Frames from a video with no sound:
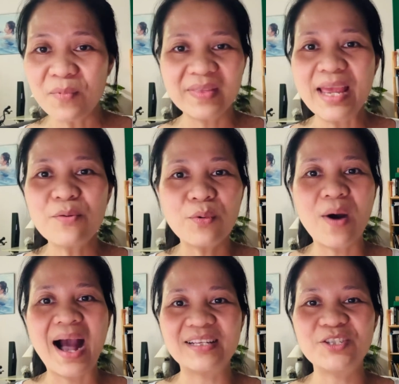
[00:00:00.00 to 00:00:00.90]
They will
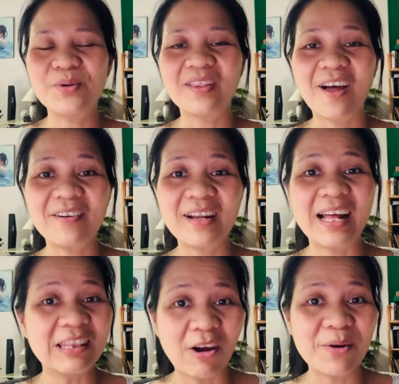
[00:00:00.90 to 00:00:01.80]
ask you a
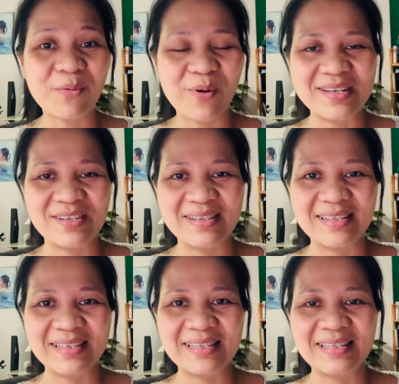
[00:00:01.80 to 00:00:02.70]
lot of questions.